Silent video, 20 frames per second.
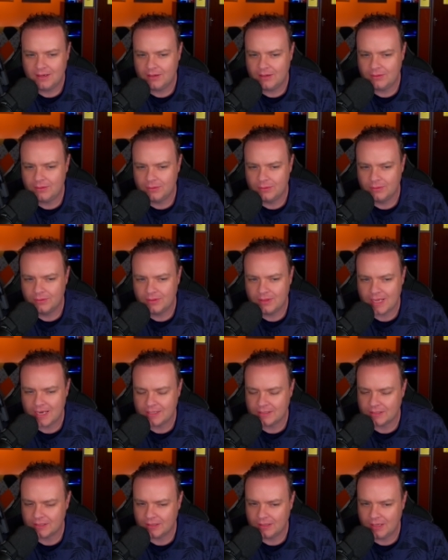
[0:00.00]
"Oh,
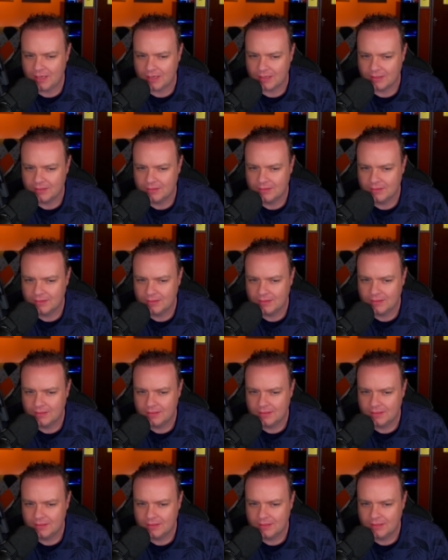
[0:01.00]
thanks a lot.
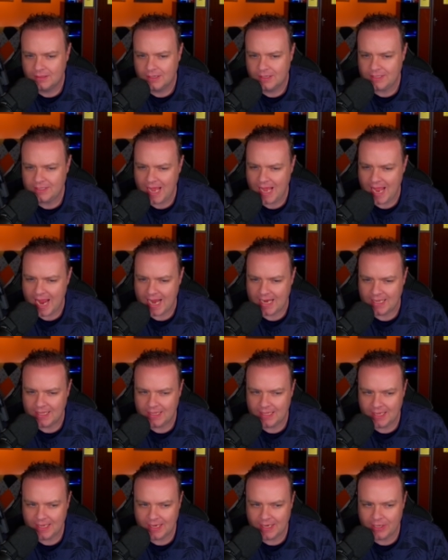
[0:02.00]
Is there
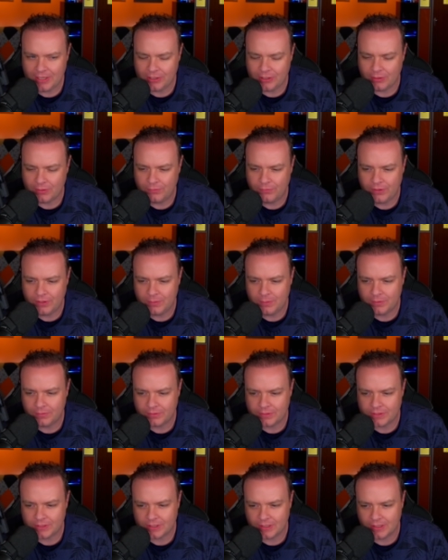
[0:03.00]
anything I could do for you in
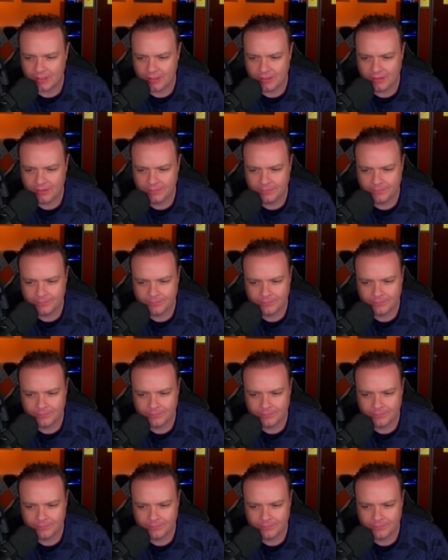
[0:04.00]
return?"